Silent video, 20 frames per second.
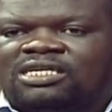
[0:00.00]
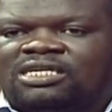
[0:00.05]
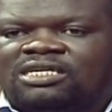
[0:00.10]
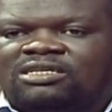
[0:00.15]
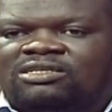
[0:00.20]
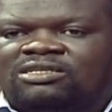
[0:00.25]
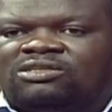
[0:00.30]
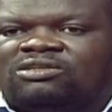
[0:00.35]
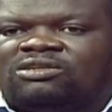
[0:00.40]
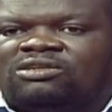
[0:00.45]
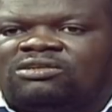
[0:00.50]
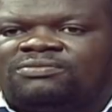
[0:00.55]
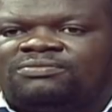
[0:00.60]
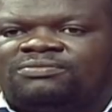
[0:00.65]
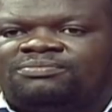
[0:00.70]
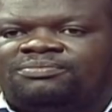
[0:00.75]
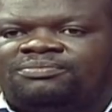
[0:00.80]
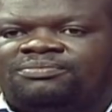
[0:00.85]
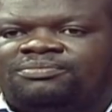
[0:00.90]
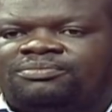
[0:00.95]
feel that mm. was an
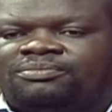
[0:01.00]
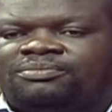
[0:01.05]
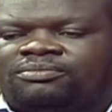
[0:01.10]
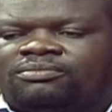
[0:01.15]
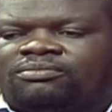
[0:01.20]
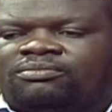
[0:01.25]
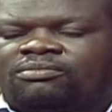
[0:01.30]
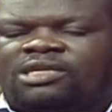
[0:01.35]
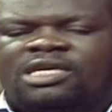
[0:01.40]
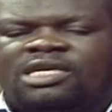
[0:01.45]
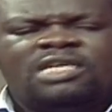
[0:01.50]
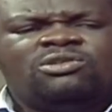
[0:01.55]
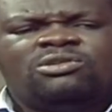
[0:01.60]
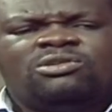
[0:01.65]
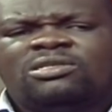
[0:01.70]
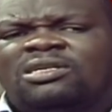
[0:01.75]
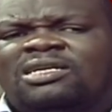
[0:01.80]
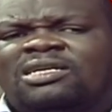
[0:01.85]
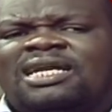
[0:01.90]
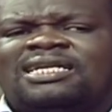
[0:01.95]
achievement? It was
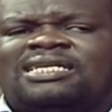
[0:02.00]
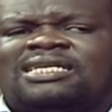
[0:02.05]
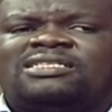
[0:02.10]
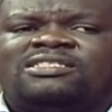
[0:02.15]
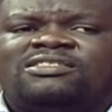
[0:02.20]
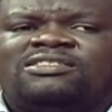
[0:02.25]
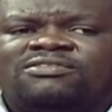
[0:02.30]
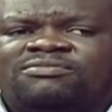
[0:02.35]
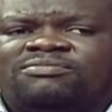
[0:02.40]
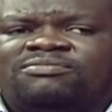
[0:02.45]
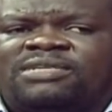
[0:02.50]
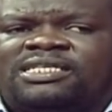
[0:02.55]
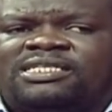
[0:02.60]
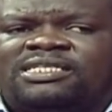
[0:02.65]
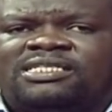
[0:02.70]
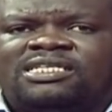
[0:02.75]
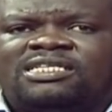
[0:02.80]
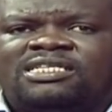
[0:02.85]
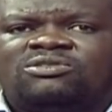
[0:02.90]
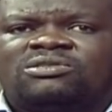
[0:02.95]
not an achievement.
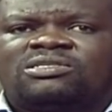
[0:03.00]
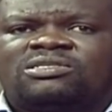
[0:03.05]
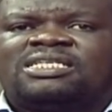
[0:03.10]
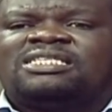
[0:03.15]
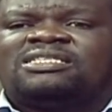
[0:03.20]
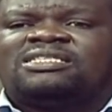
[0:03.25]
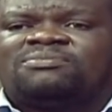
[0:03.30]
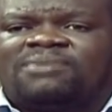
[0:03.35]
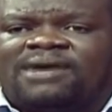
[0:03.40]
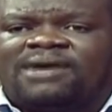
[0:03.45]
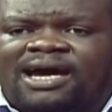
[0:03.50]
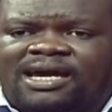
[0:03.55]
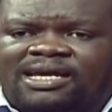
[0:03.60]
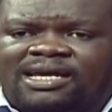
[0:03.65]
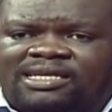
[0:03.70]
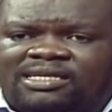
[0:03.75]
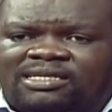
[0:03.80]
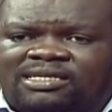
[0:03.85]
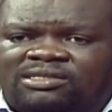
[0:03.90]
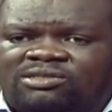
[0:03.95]
It was inspiring,
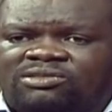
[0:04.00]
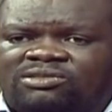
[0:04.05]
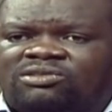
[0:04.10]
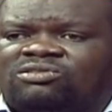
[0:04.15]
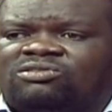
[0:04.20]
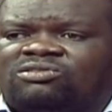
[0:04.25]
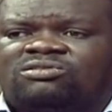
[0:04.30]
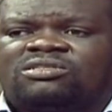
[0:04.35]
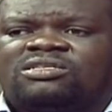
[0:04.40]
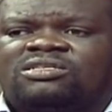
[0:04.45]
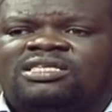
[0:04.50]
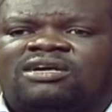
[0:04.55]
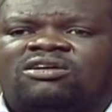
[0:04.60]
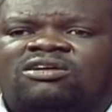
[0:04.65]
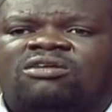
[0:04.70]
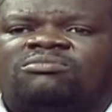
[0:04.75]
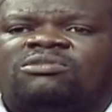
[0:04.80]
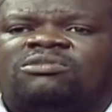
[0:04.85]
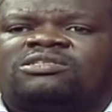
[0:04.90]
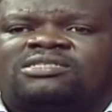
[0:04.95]
you know, to see the
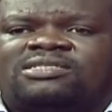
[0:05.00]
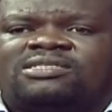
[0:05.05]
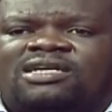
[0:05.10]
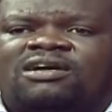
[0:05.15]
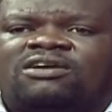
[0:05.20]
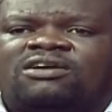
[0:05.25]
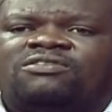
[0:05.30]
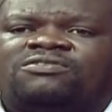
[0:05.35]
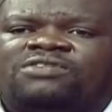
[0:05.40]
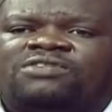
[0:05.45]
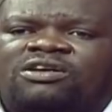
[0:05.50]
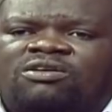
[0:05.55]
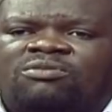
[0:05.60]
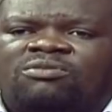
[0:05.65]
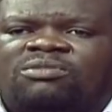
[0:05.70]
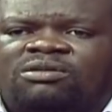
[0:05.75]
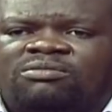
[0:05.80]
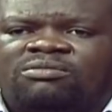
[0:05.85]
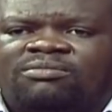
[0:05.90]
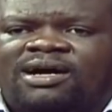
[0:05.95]
common struggle of the
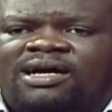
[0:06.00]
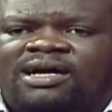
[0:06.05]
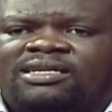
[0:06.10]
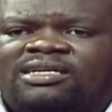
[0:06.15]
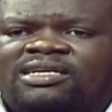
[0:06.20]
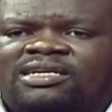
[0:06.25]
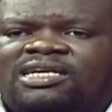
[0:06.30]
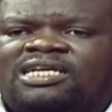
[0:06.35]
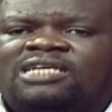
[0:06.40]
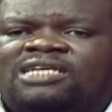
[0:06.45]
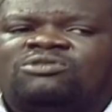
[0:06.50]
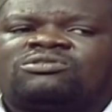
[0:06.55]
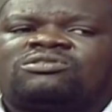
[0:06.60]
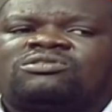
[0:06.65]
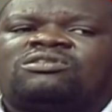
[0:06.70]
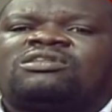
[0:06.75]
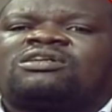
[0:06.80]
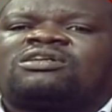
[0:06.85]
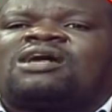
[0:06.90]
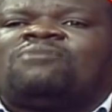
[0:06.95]
common man. It was not
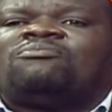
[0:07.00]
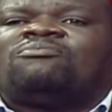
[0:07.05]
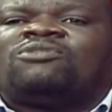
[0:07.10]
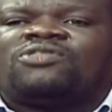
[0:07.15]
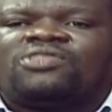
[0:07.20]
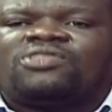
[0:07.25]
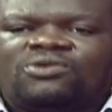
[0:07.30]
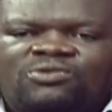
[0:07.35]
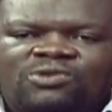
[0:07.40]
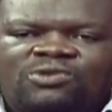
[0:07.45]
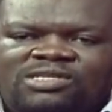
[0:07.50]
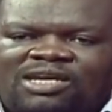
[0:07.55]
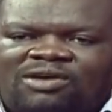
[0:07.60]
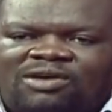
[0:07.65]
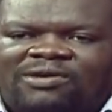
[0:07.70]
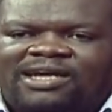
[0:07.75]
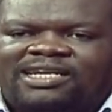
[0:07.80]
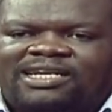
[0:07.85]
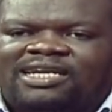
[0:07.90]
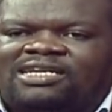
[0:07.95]
the Kamoto who was
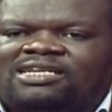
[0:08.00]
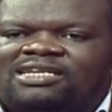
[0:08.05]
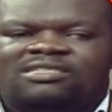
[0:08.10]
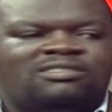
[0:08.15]
awarded.